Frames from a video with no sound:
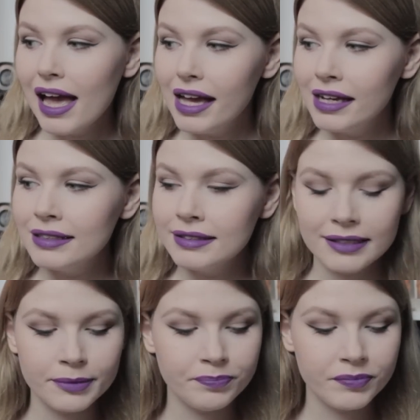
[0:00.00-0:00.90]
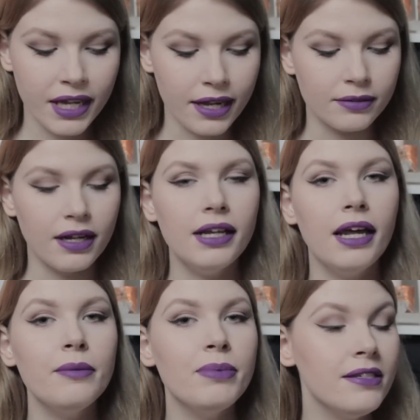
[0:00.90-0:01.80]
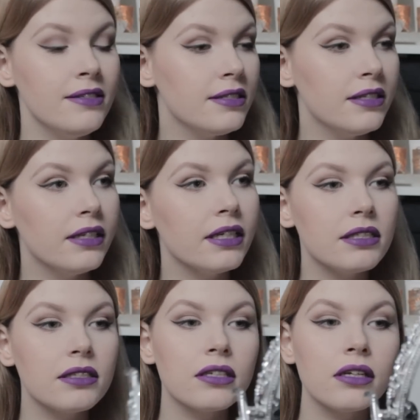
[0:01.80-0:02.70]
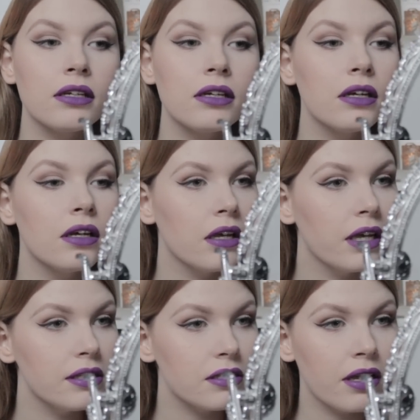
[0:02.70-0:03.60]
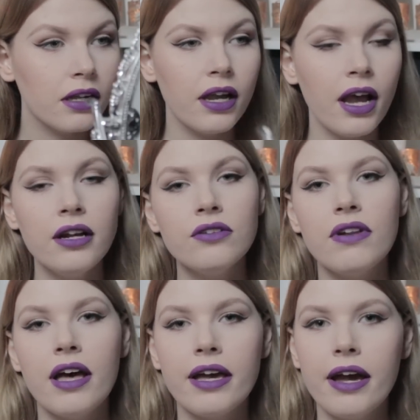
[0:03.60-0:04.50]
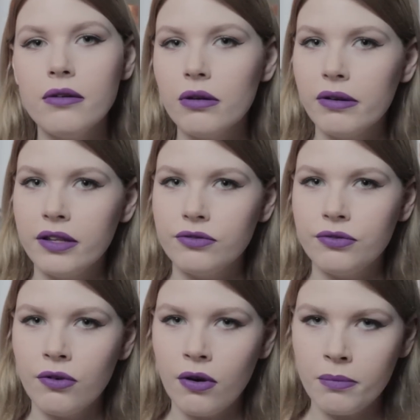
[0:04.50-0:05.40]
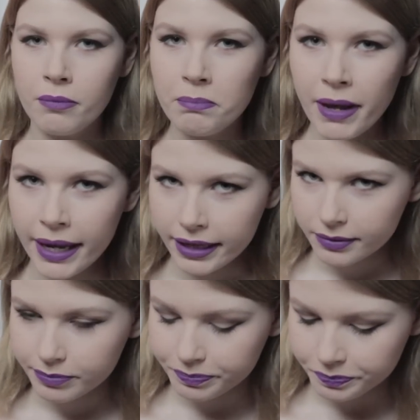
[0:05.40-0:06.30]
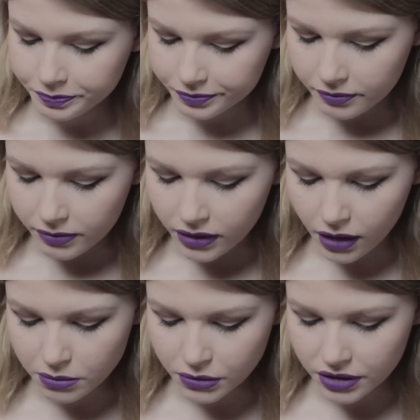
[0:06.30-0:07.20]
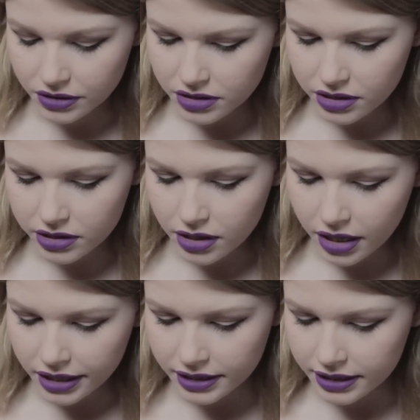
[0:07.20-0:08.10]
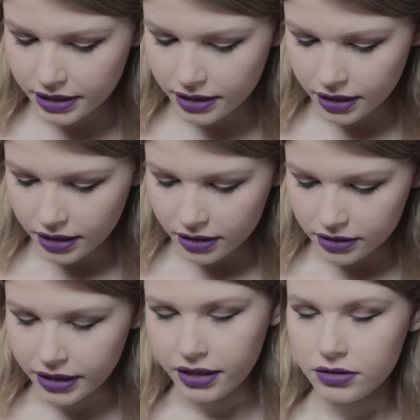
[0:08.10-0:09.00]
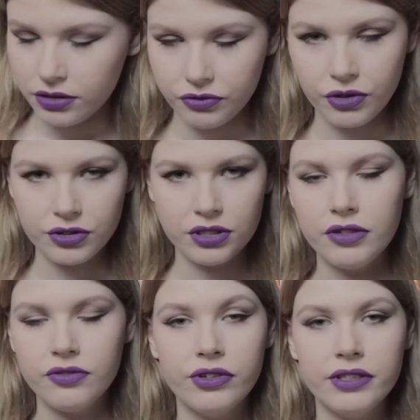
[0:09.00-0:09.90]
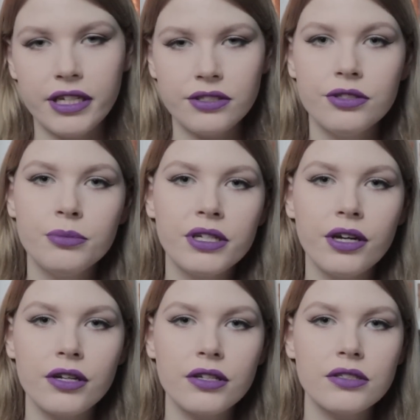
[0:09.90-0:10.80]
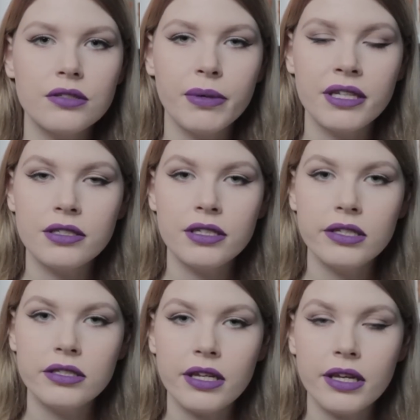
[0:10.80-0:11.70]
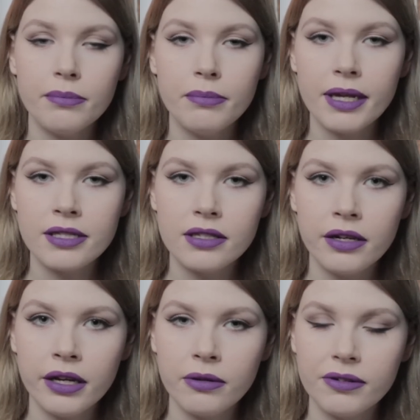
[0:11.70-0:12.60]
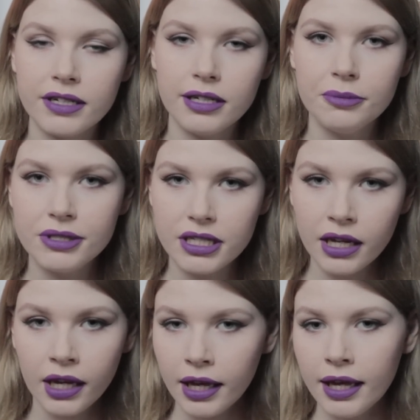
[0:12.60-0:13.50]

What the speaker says: And yeah, I like Pansy. It's kind of like Heroin from MAC, but slightly, yeah, of course a different texture because Pansy is a matte liquid lipstick.